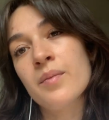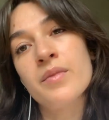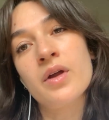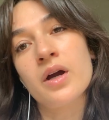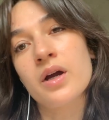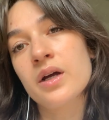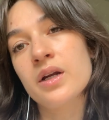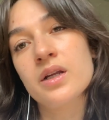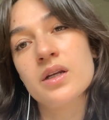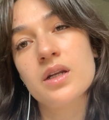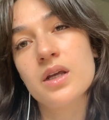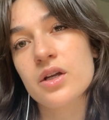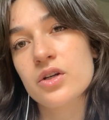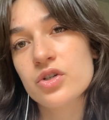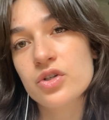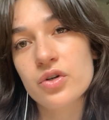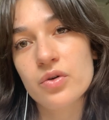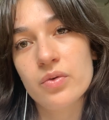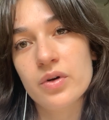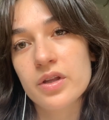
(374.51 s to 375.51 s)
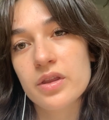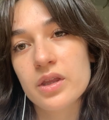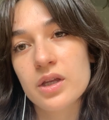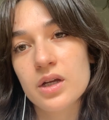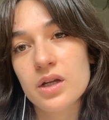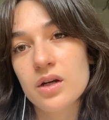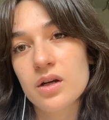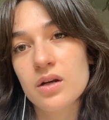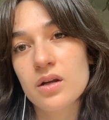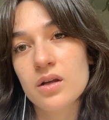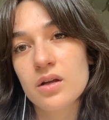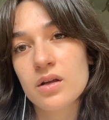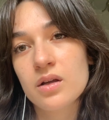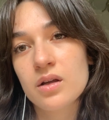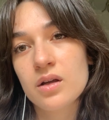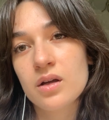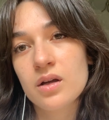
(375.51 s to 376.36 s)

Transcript: I'm not gonna touch you with it.